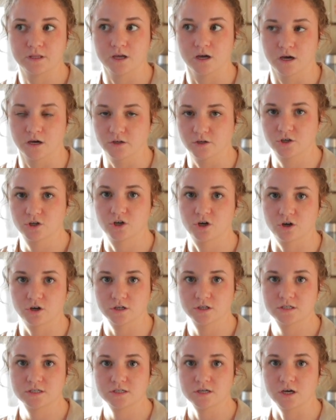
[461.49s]

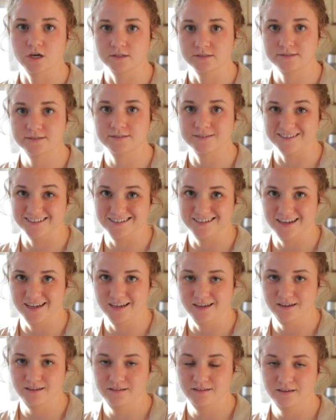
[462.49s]
uncooked on
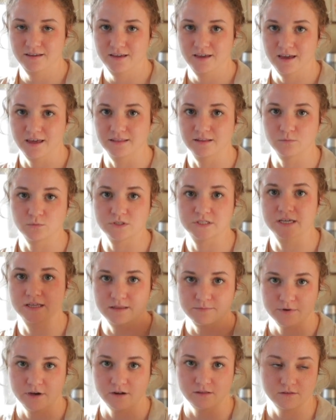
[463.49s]
Sunday, and then we'll take
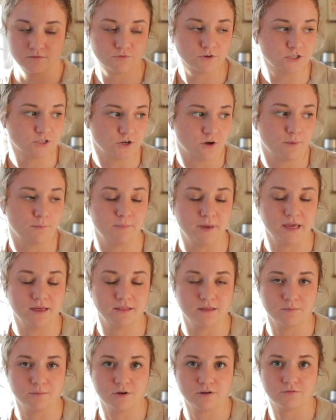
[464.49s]
them out of the freezer and bake
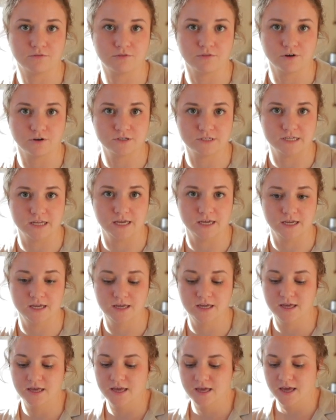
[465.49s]
them on Thursday.
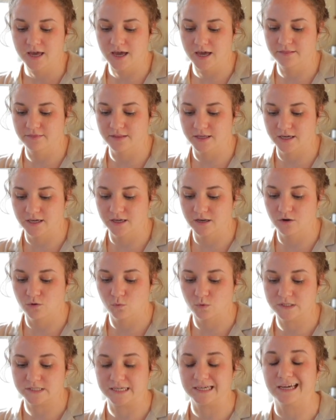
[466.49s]
And then
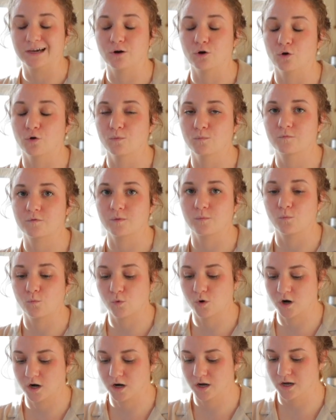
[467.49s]
once I get home from
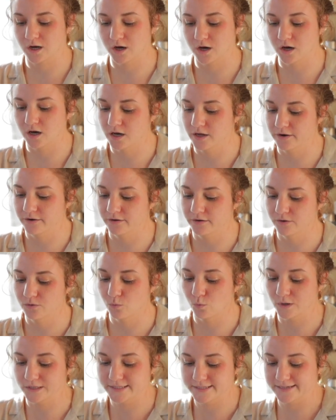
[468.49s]
work on
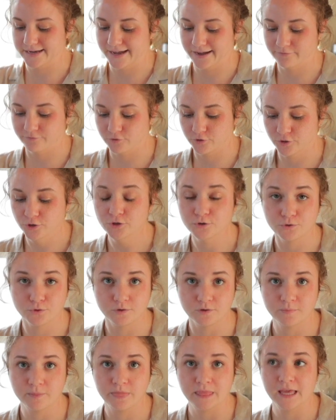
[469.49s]
Wednesday
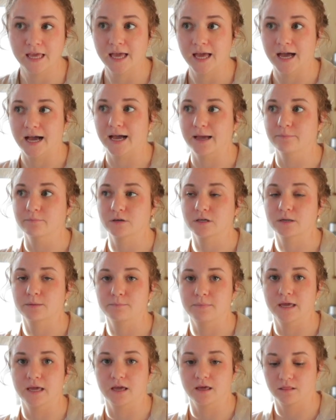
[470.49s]
afternoon, I'm gonna
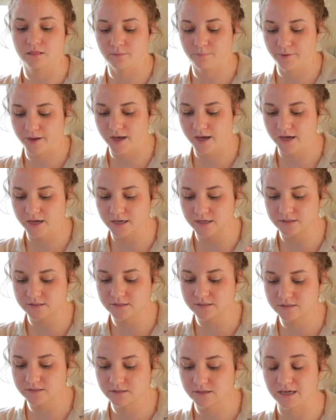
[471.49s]
make the
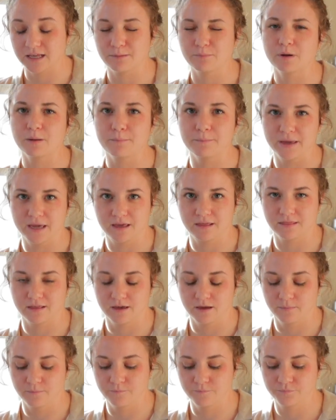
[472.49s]
pies and I'm gonna bake
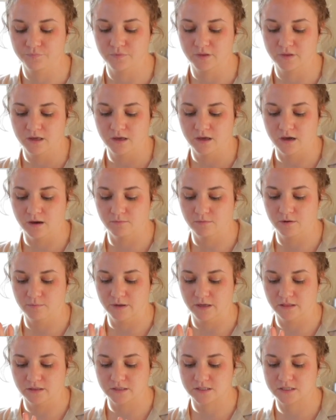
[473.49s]
them. I'm gonna
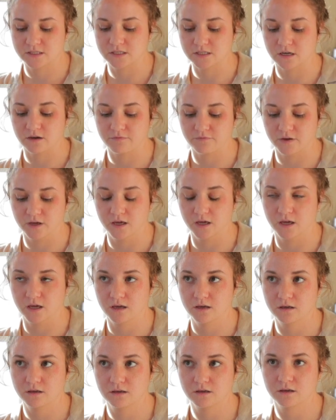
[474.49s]
make the
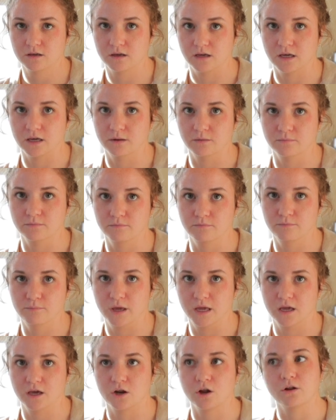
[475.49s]
stuffing and
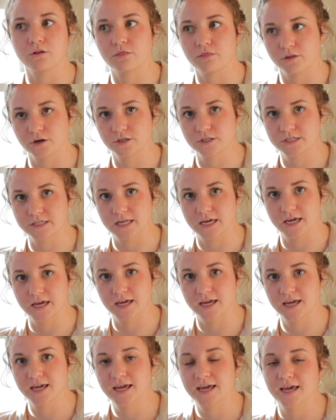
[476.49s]
bake it on
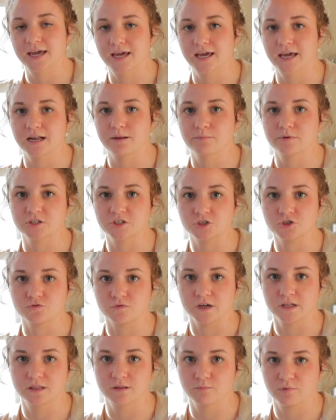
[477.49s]
Thursday, and I'm gonna
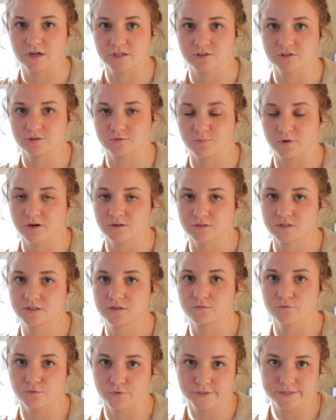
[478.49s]
shred the Brussels sprouts
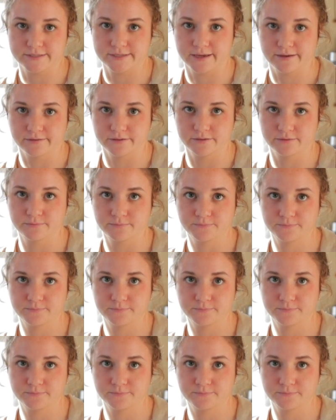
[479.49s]
for the salad.